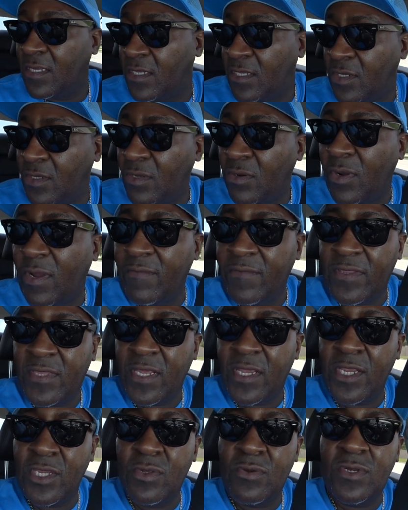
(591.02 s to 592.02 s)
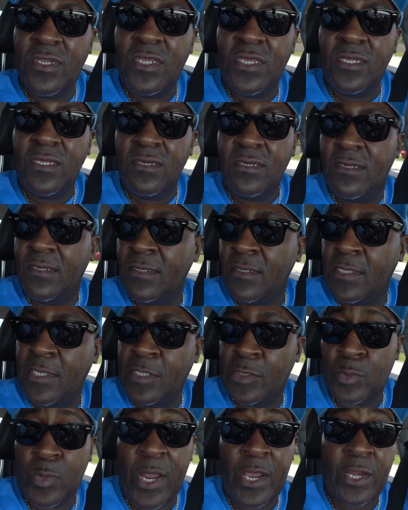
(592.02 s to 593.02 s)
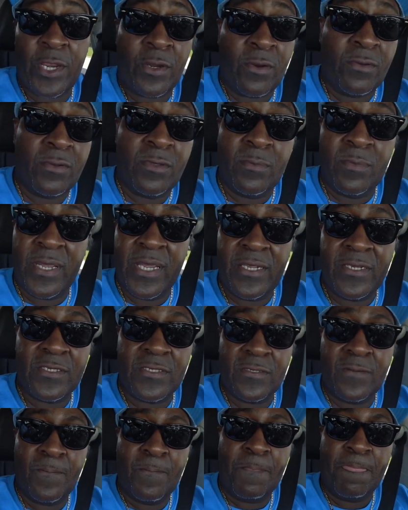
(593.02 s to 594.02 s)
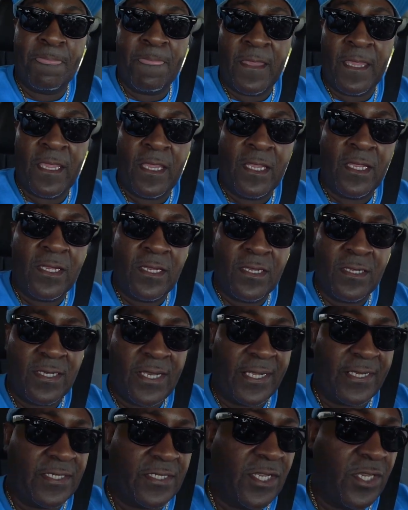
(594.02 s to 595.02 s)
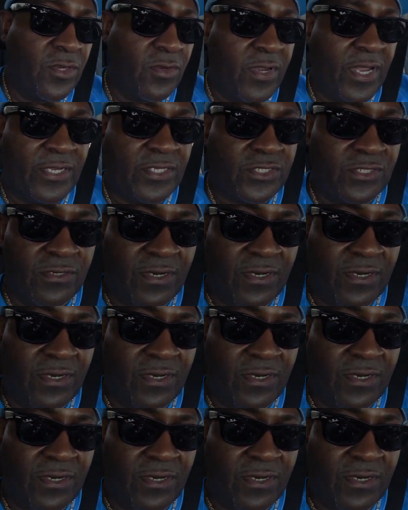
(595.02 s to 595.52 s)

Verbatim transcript: You know, everything you need is right here on the base. Like I say, you got your